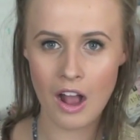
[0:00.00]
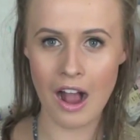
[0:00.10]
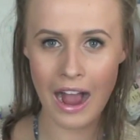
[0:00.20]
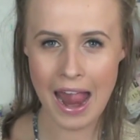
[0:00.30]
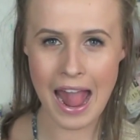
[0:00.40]

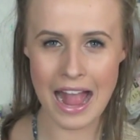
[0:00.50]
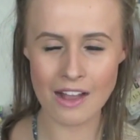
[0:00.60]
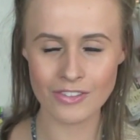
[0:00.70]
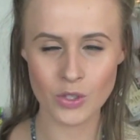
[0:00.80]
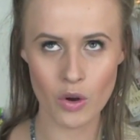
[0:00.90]
I
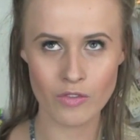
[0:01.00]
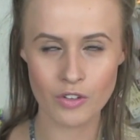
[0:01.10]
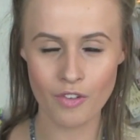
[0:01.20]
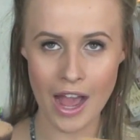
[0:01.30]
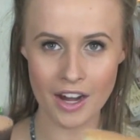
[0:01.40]
have sort of
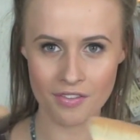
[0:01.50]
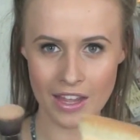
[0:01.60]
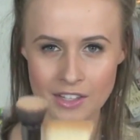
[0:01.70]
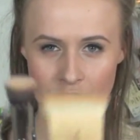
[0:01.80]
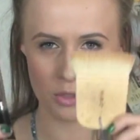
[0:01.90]
divided
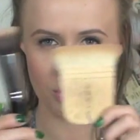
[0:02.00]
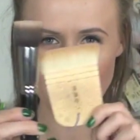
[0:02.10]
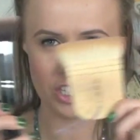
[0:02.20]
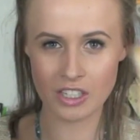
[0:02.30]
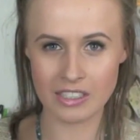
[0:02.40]
these two
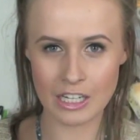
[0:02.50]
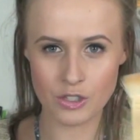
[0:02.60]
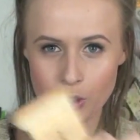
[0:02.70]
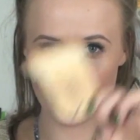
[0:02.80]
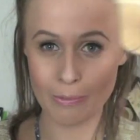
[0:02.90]
brushes
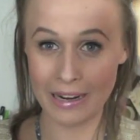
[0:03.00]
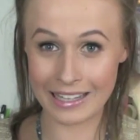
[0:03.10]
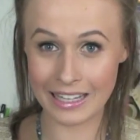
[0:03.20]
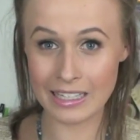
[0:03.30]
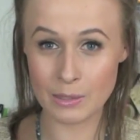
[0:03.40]
into my
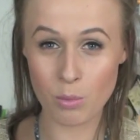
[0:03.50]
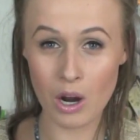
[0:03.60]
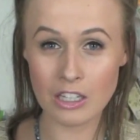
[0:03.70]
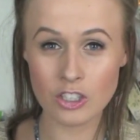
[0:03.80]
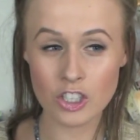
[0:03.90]
kit
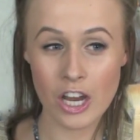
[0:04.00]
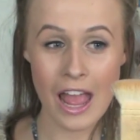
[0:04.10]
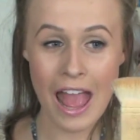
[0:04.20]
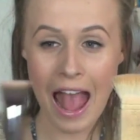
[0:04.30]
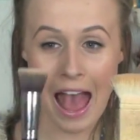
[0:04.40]
brush
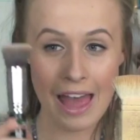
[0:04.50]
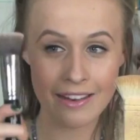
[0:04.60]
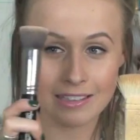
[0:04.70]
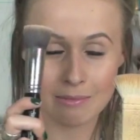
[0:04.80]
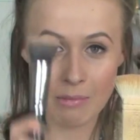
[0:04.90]

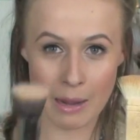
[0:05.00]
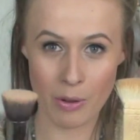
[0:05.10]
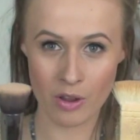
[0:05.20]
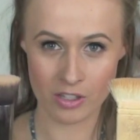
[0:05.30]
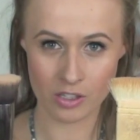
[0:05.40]
and my
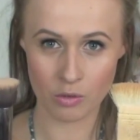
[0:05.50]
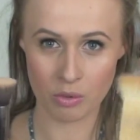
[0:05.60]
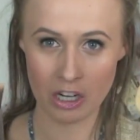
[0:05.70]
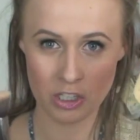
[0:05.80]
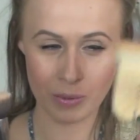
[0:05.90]
personal
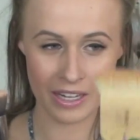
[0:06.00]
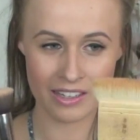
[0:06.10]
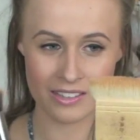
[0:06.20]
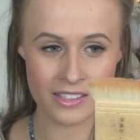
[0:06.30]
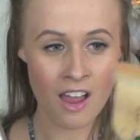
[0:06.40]
brush
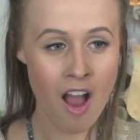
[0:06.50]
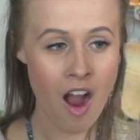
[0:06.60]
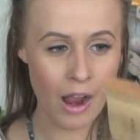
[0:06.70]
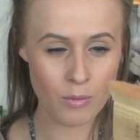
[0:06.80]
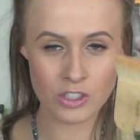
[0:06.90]
because
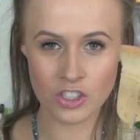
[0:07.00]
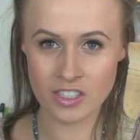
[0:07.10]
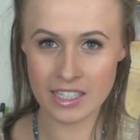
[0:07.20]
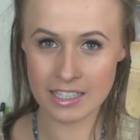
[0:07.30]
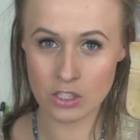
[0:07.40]
I was
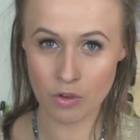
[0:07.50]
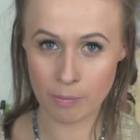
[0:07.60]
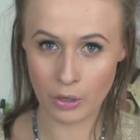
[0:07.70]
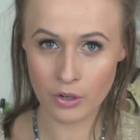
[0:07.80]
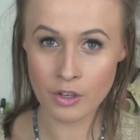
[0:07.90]
using this for
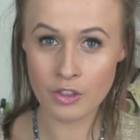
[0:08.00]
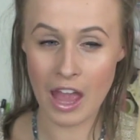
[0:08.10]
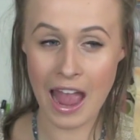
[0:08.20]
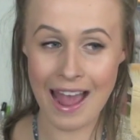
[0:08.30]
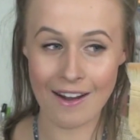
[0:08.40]
both
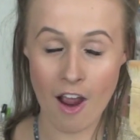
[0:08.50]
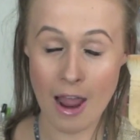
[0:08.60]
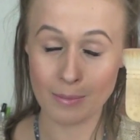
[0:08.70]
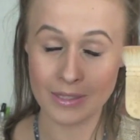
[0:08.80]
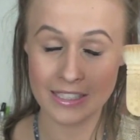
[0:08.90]
and
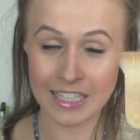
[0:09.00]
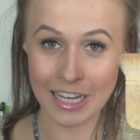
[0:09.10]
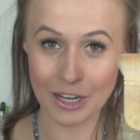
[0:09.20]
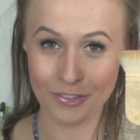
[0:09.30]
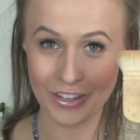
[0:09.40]
I'm
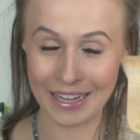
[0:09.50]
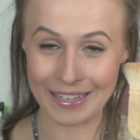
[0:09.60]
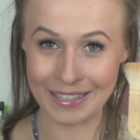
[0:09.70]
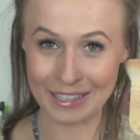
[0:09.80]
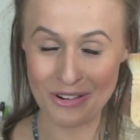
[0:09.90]
sick of
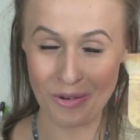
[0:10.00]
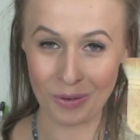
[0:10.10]
cleaning it